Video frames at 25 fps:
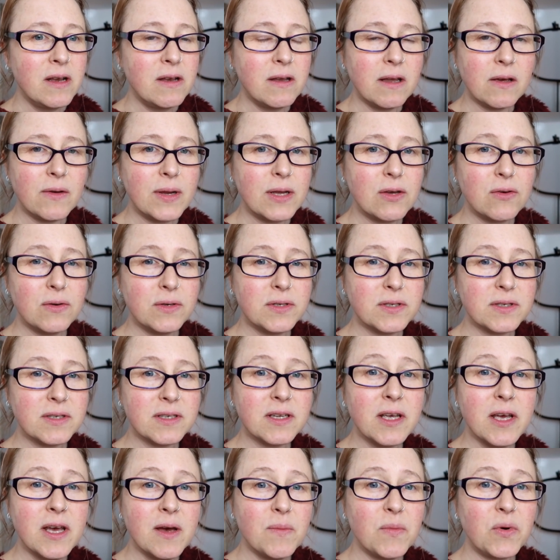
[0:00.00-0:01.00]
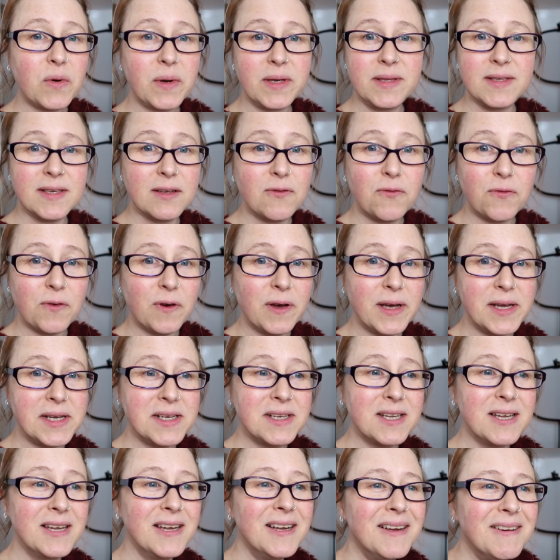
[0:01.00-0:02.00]
No, I couldn't, but I did
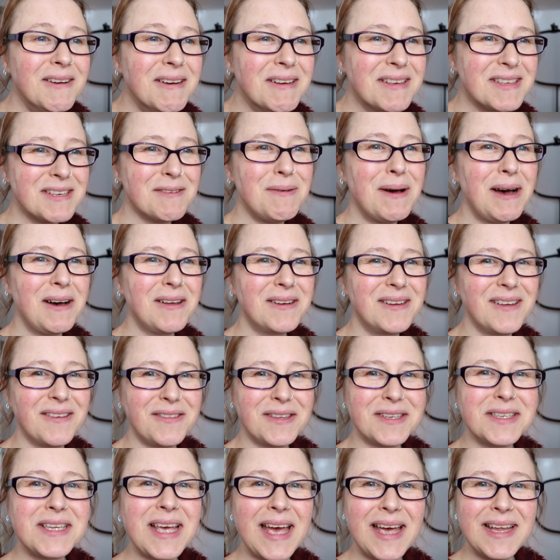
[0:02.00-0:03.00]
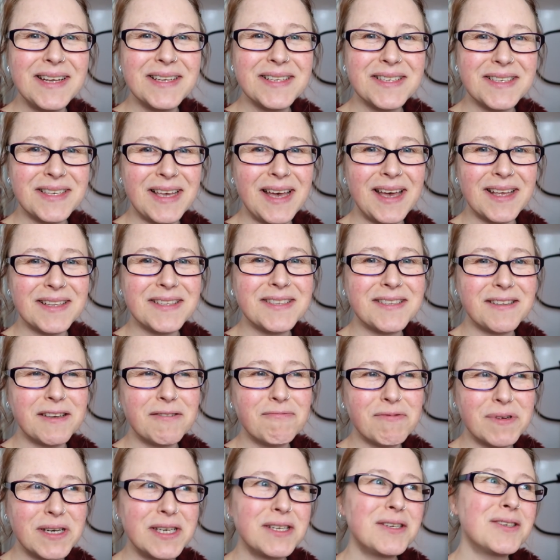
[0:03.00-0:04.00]
find it's about another ten sets
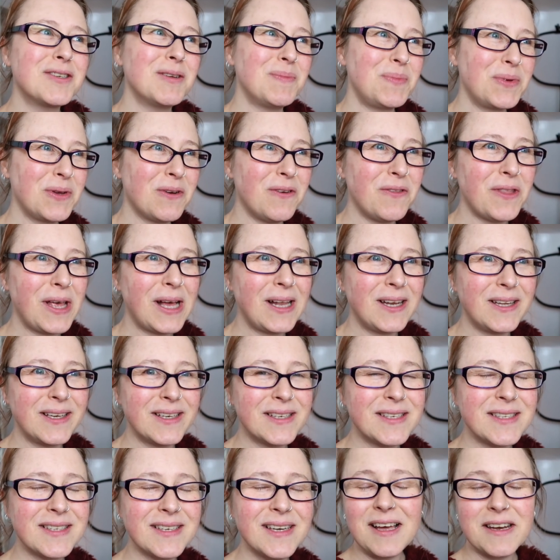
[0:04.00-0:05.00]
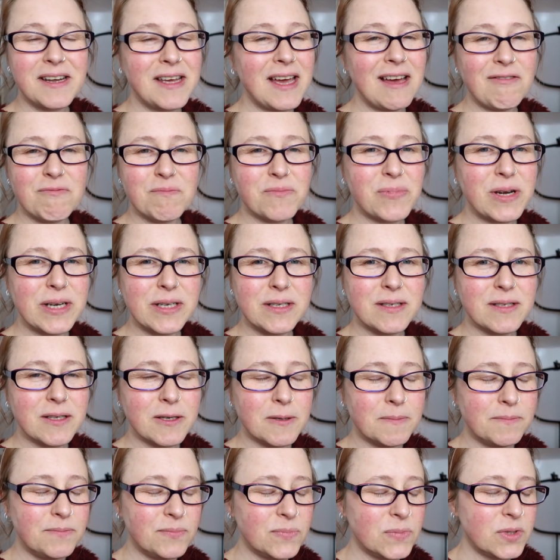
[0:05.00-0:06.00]
that really should be on that list and I haven't practice
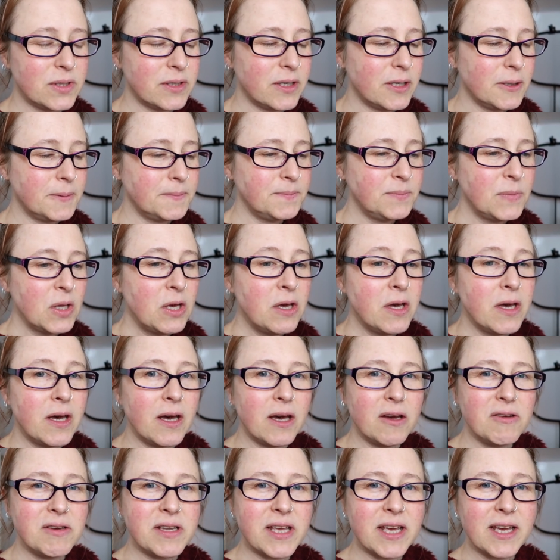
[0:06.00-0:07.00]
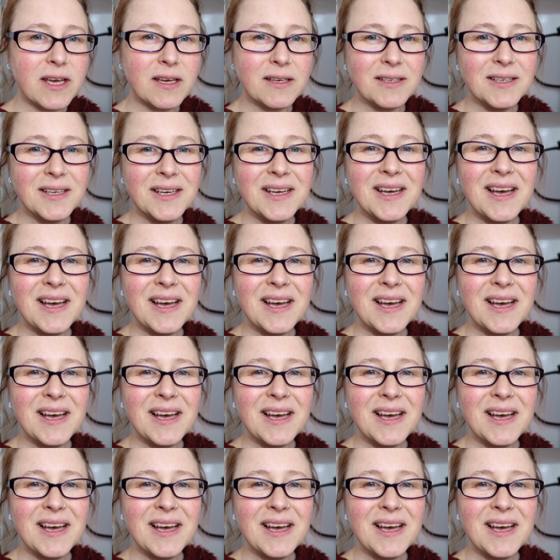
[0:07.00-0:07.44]
them, so oh dear.